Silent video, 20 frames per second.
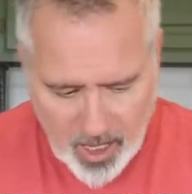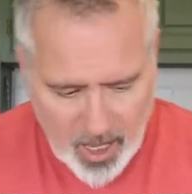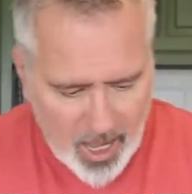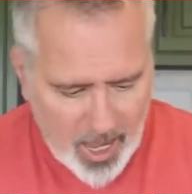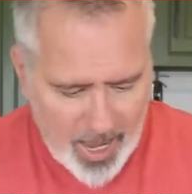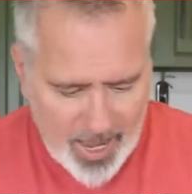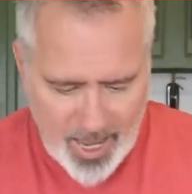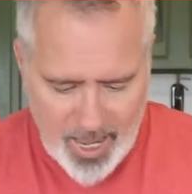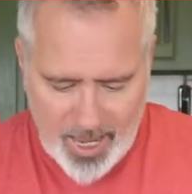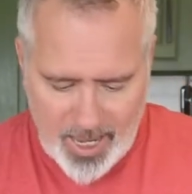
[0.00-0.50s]

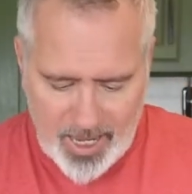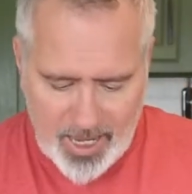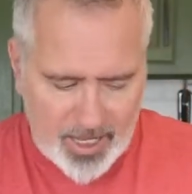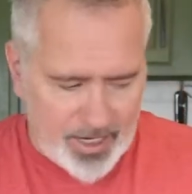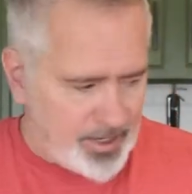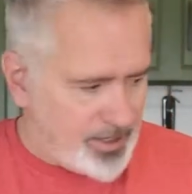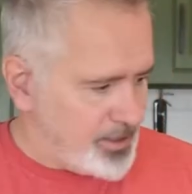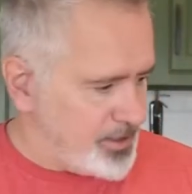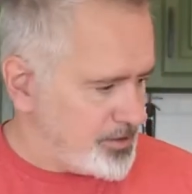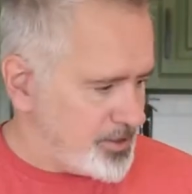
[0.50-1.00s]
I
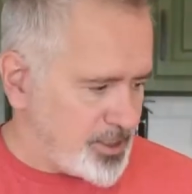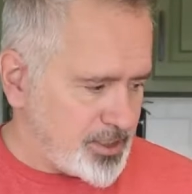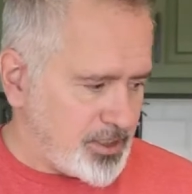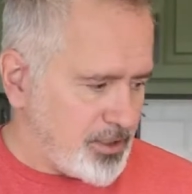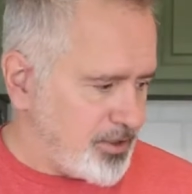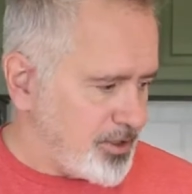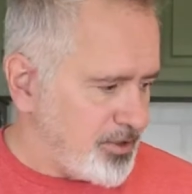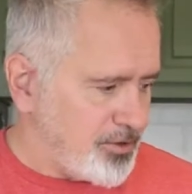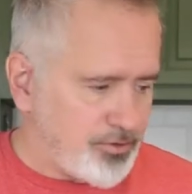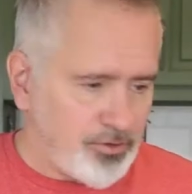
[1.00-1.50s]
had, just
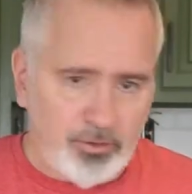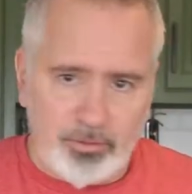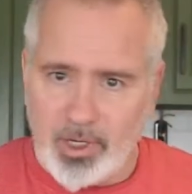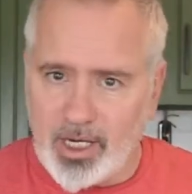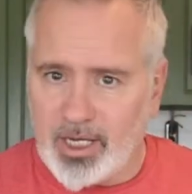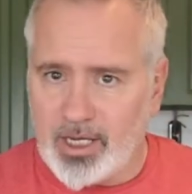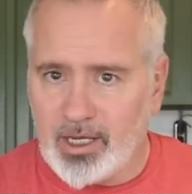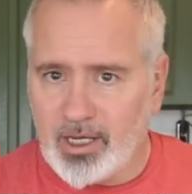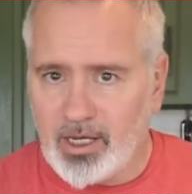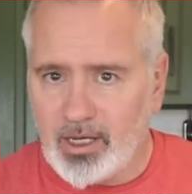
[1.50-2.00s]
looking through
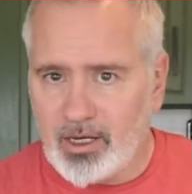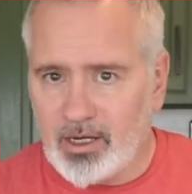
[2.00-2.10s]
my